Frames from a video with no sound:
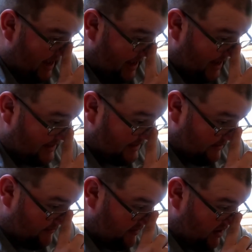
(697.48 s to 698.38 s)
and
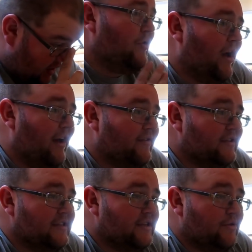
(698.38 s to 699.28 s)
you have
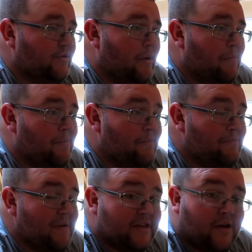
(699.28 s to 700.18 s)
until
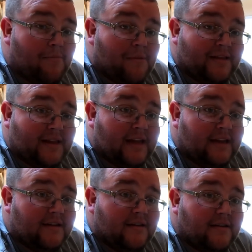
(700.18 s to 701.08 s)
midnight
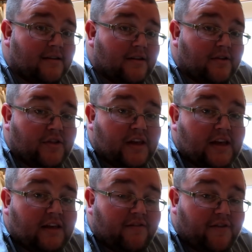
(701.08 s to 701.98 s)
Monday
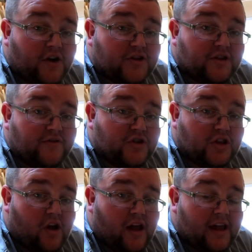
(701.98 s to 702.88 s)
the 1st of
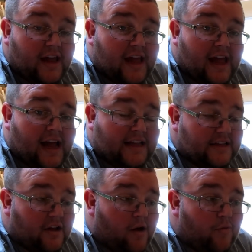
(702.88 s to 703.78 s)
July, and
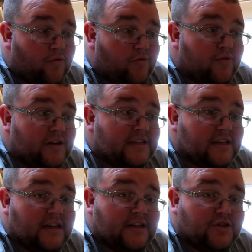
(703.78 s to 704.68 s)
then I will release
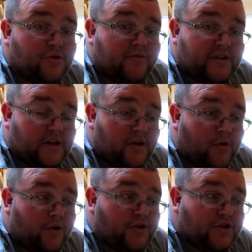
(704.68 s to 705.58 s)
a short video
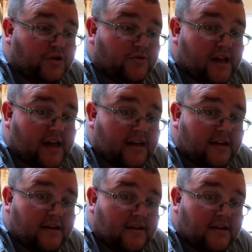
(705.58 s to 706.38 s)
on the Tuesday